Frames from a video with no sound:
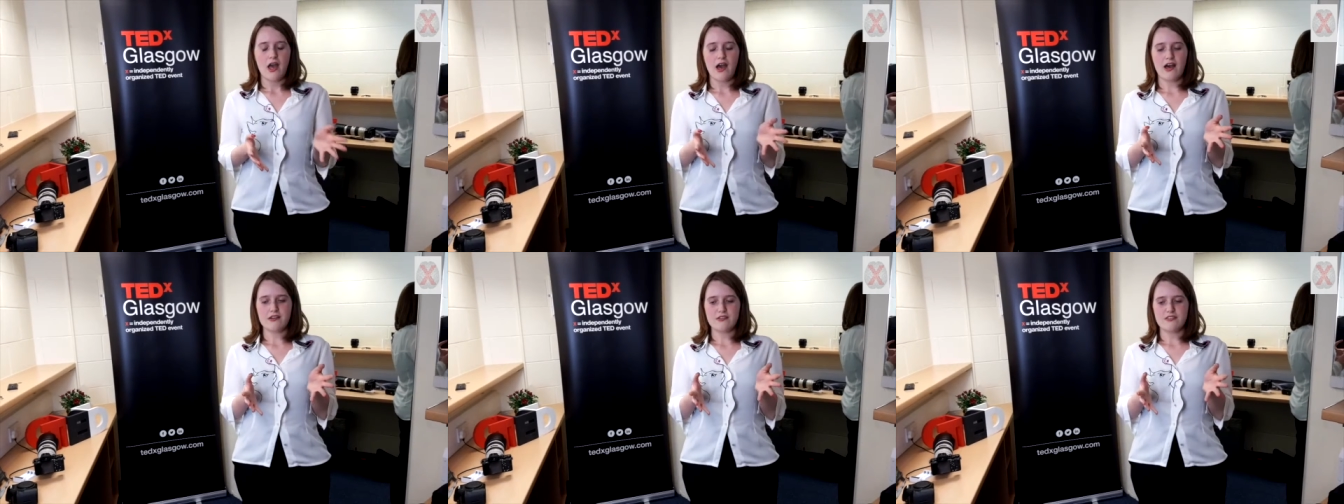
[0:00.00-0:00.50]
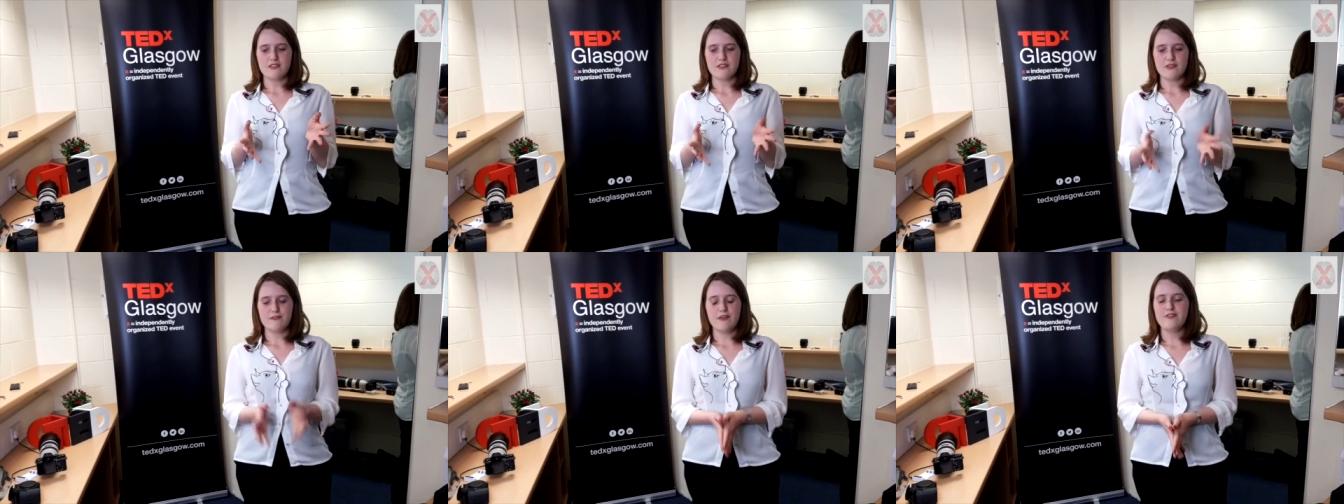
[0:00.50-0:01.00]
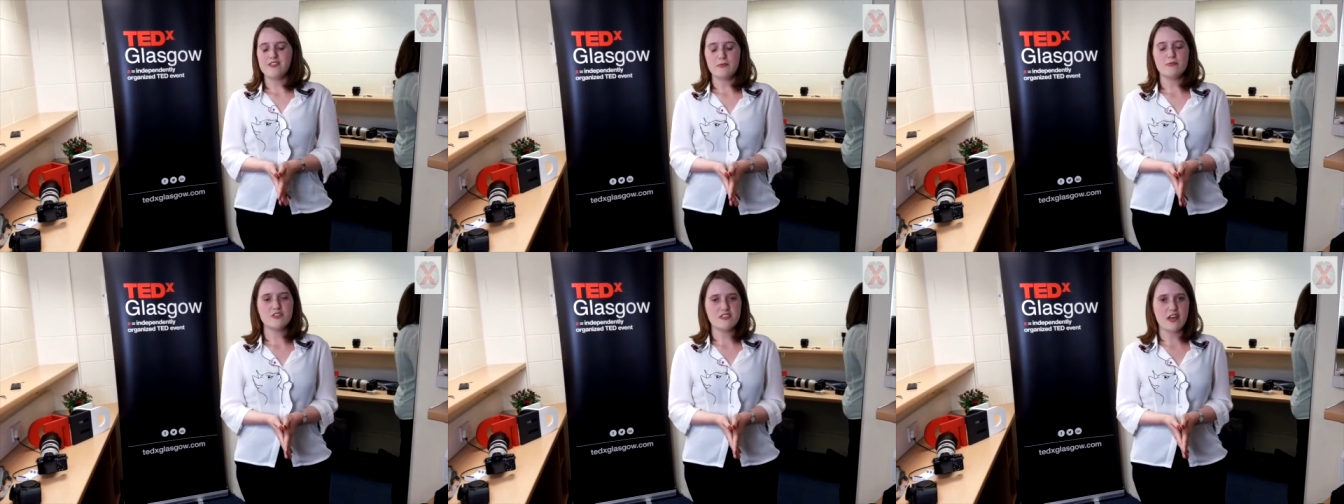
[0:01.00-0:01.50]
And the
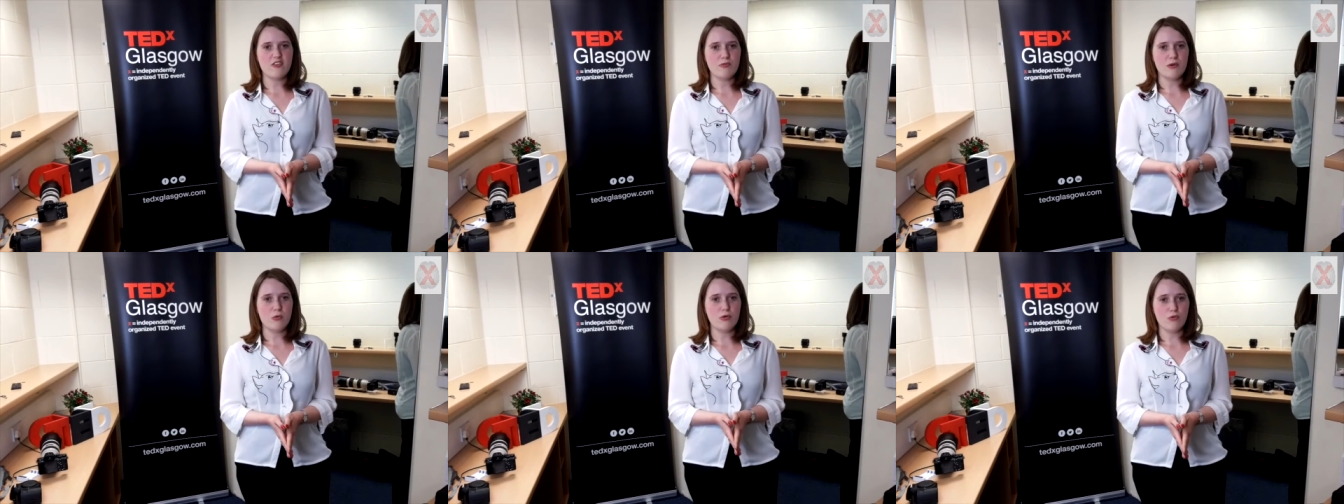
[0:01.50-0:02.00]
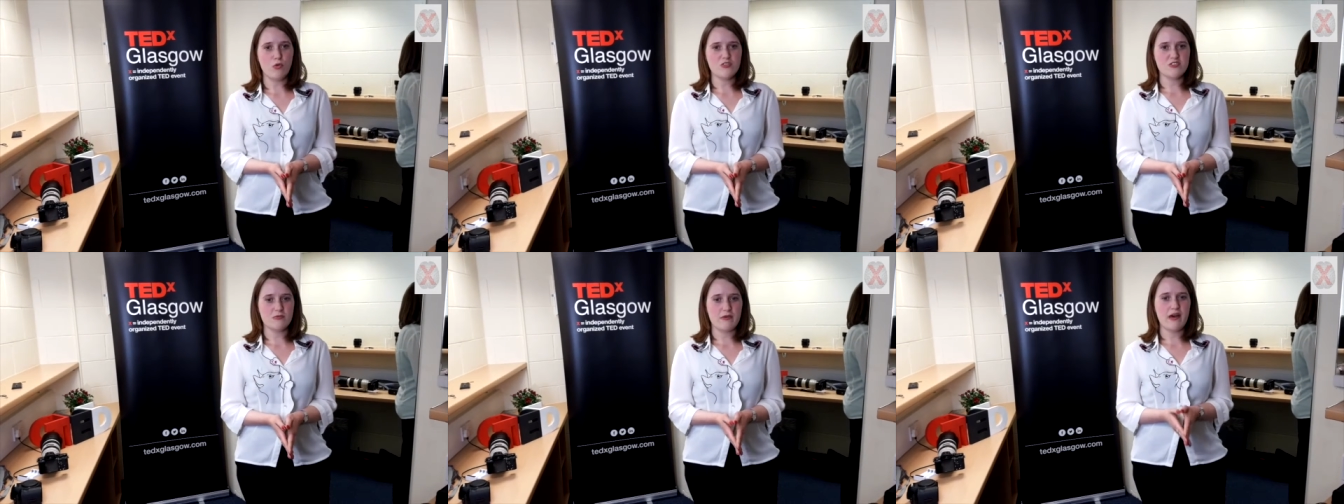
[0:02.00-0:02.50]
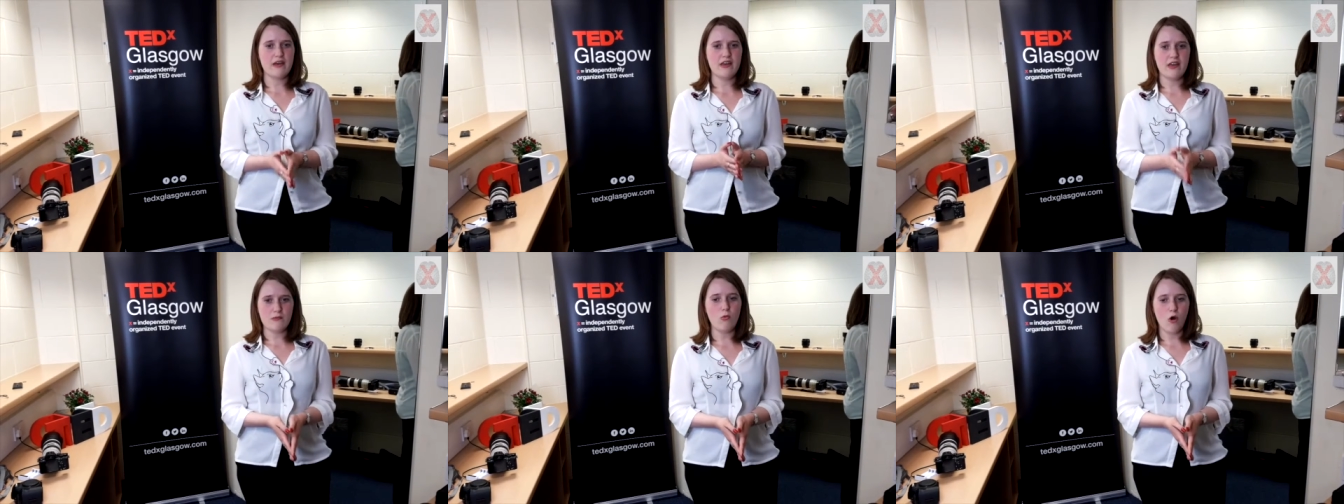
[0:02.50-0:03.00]
15% of people with autism
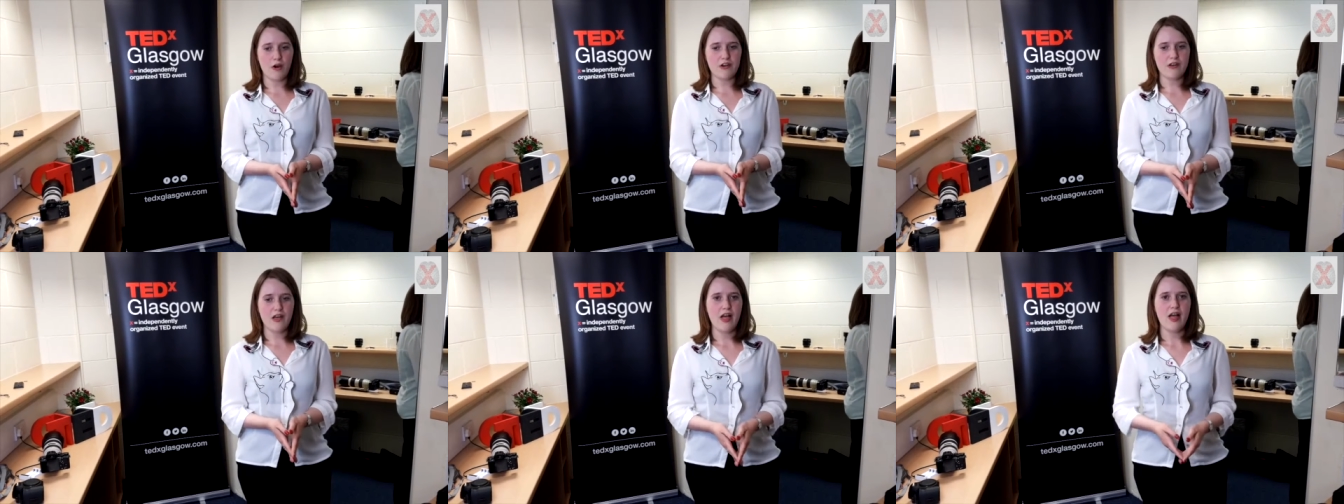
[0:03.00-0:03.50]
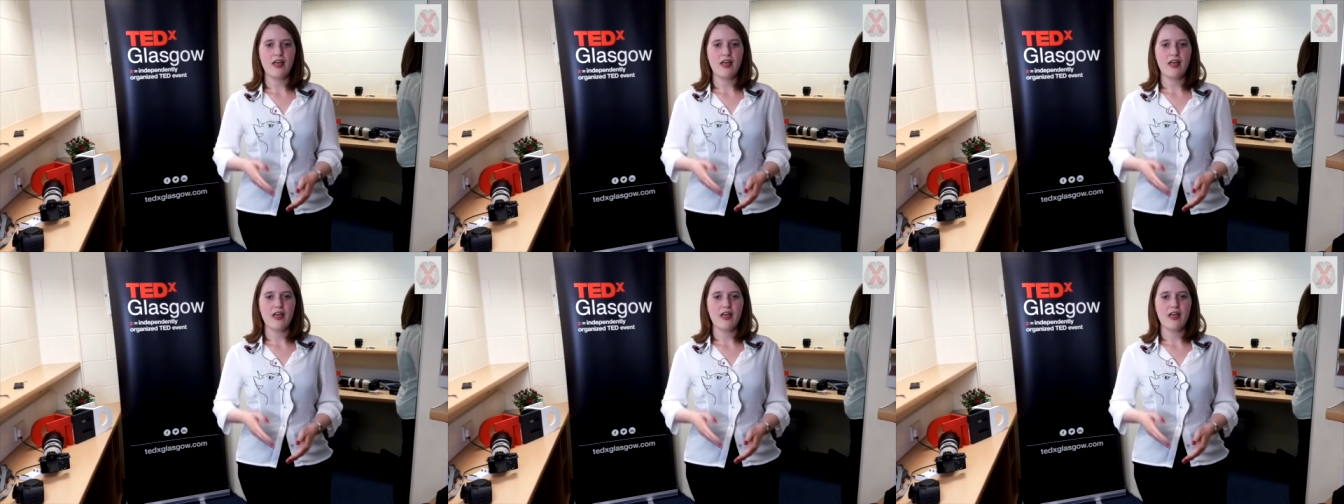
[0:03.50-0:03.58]
in work,